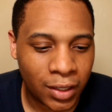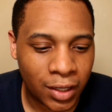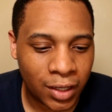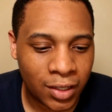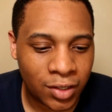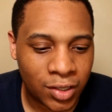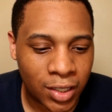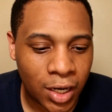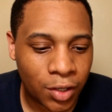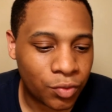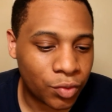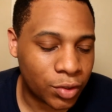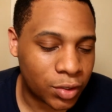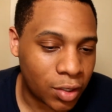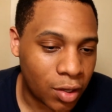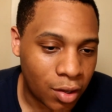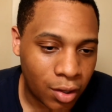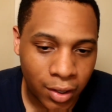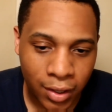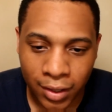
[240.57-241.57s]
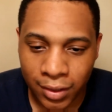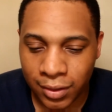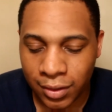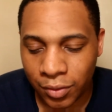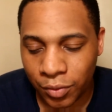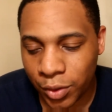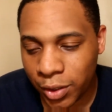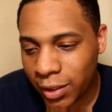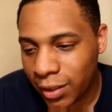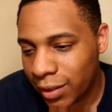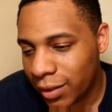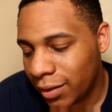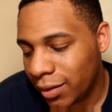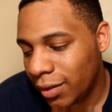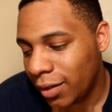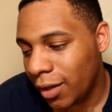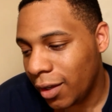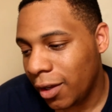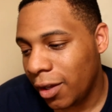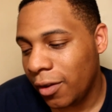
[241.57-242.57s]
Enchantress on. They win.
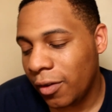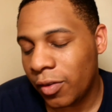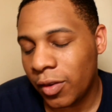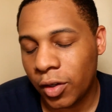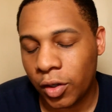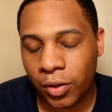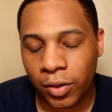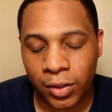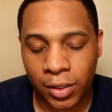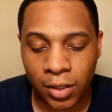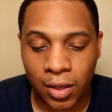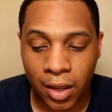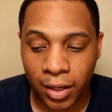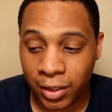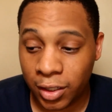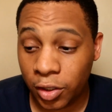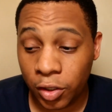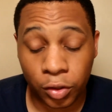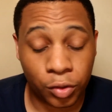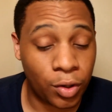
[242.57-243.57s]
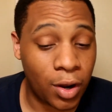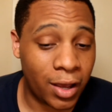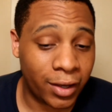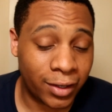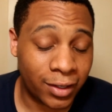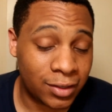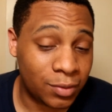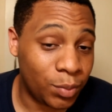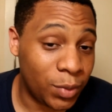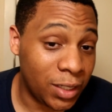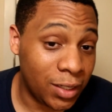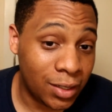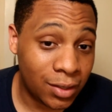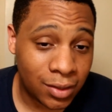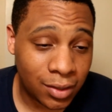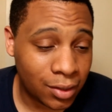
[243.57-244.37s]
The Killer Croc gets BET.